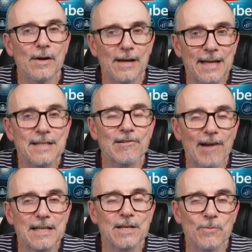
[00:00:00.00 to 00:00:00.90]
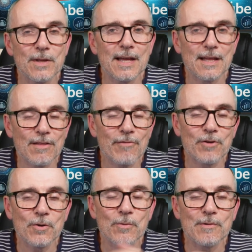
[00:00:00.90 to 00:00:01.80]
interacting with it
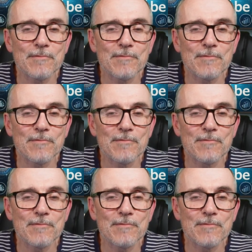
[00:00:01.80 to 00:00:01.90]
through